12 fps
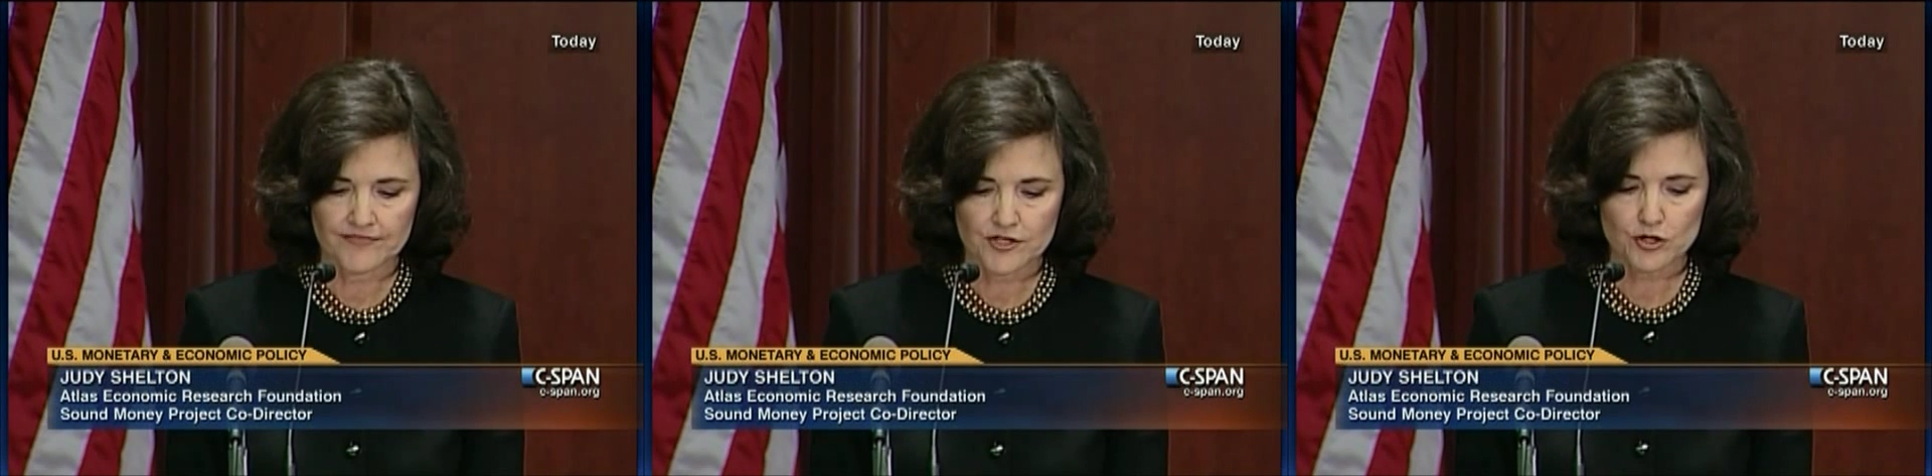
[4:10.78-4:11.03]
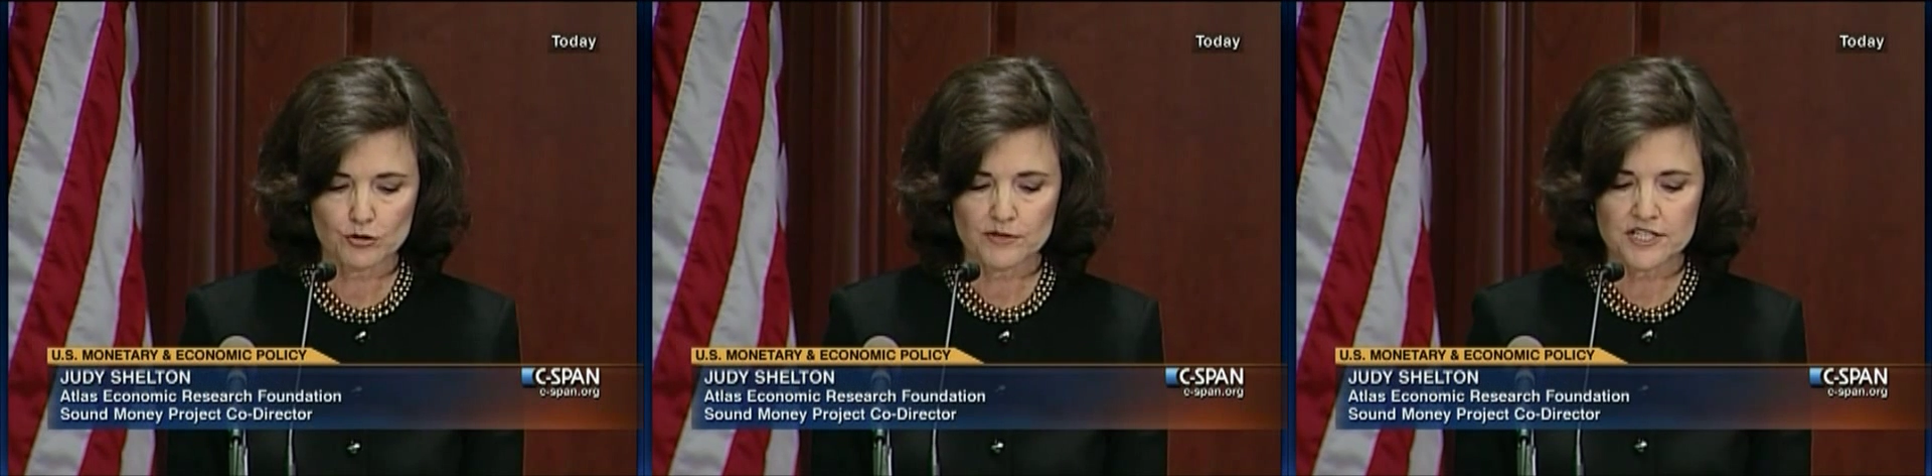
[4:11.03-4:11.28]

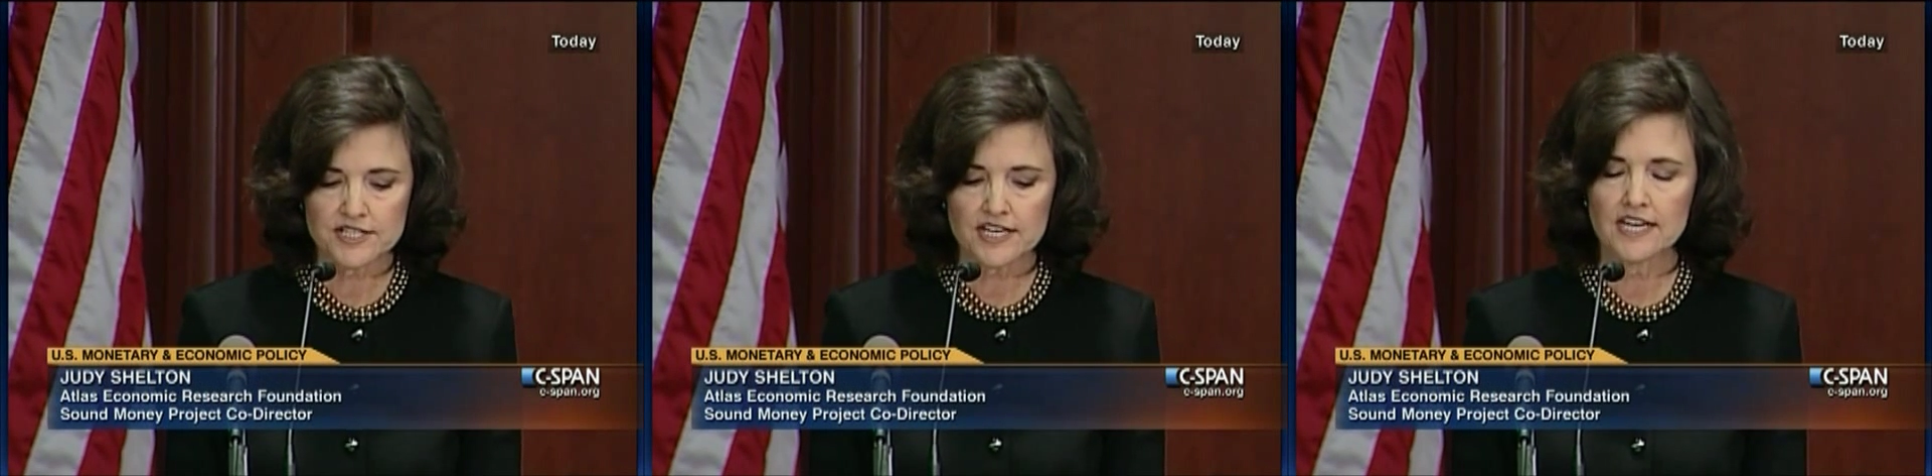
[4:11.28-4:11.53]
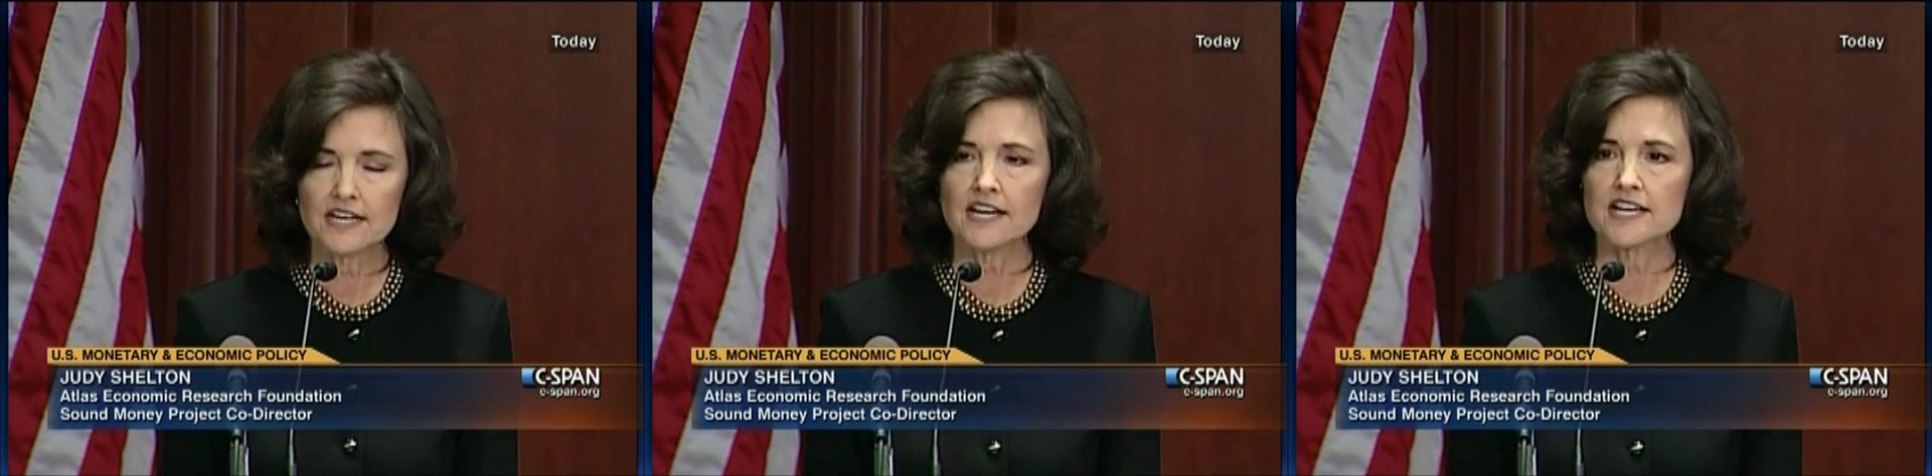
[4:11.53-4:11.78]
should be
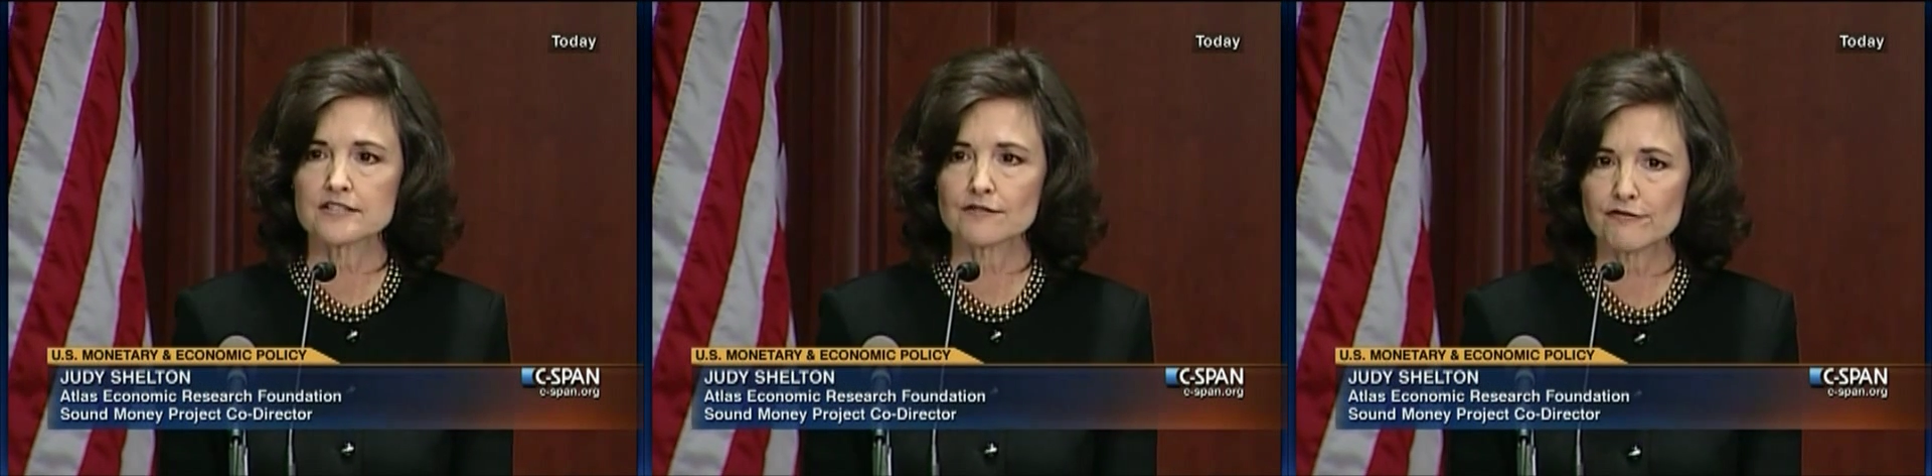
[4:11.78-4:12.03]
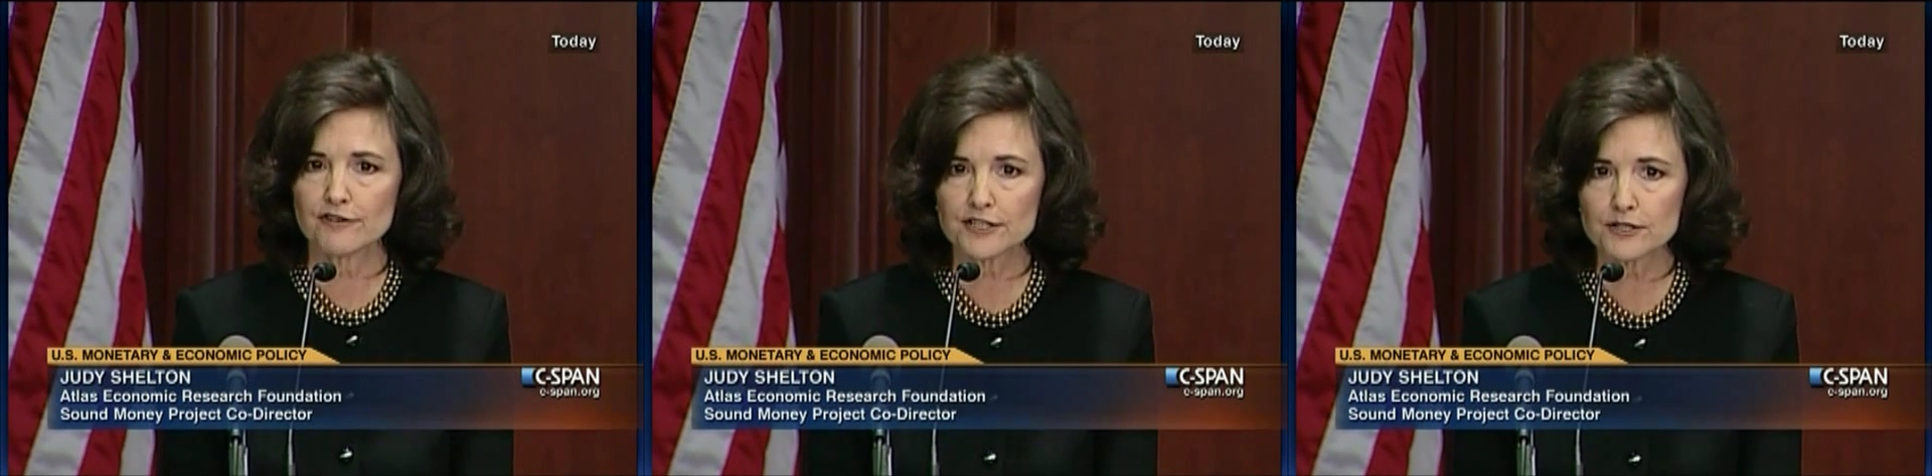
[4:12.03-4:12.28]
seen as a
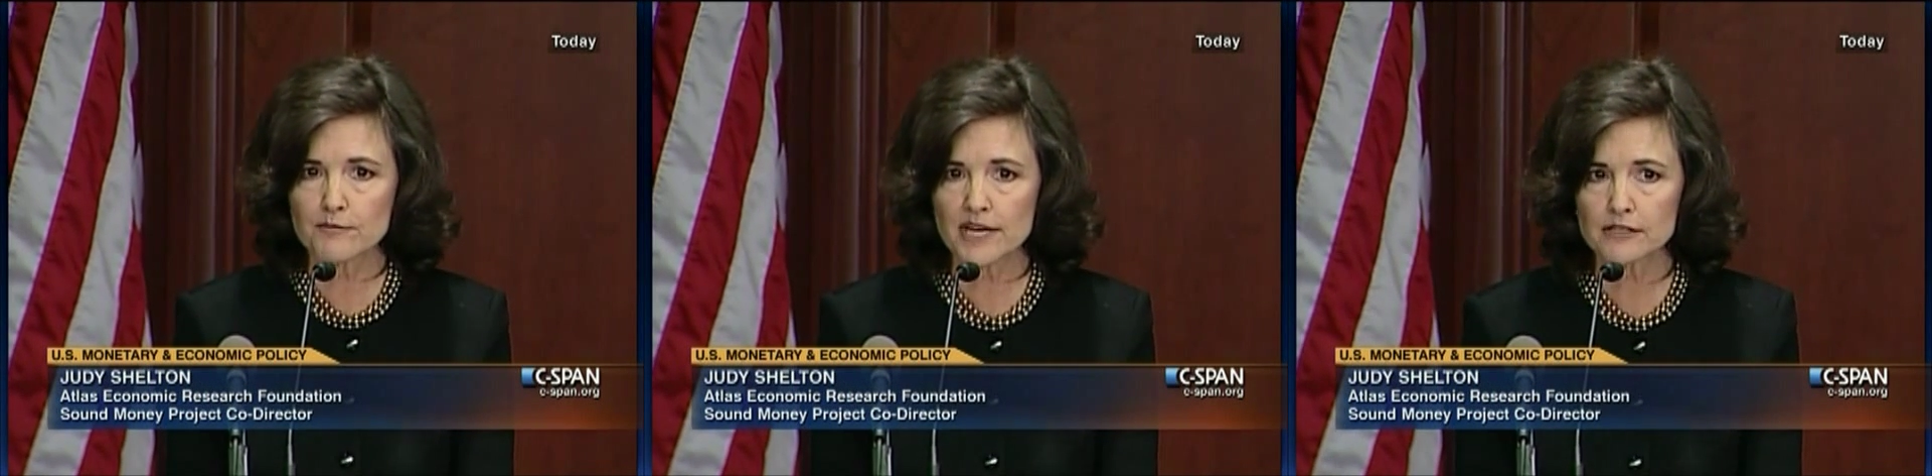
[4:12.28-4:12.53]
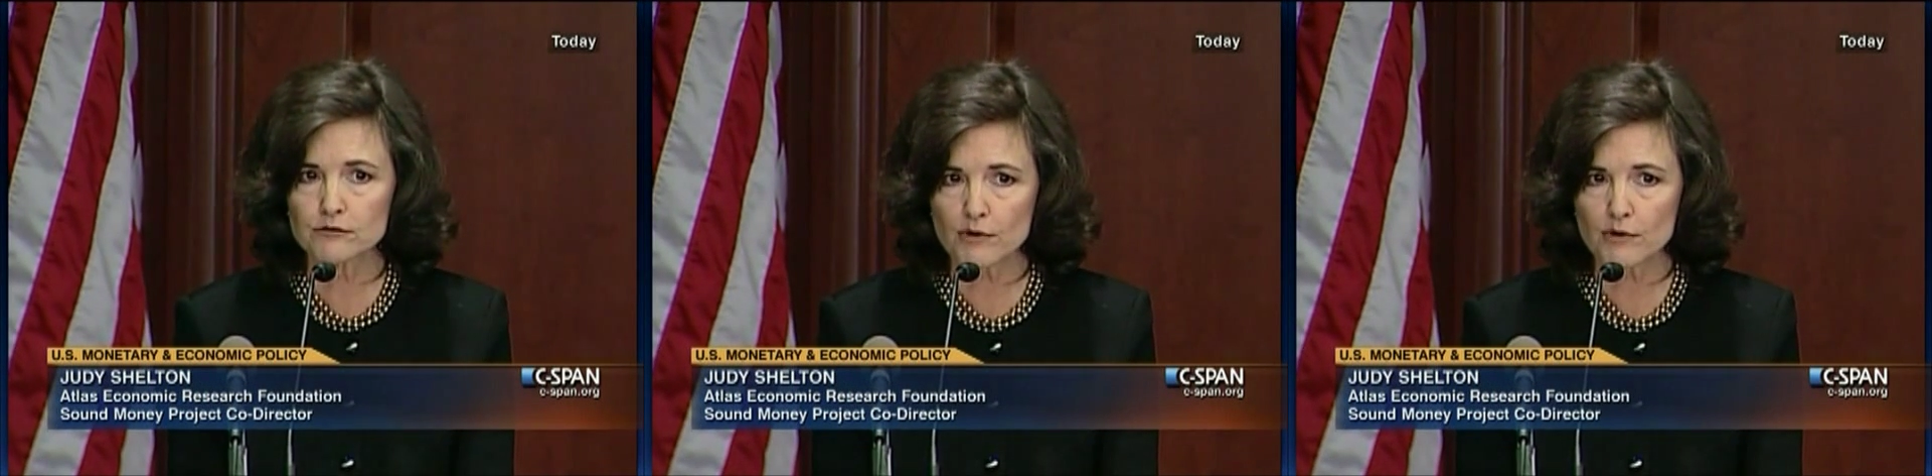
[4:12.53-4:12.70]
fundamental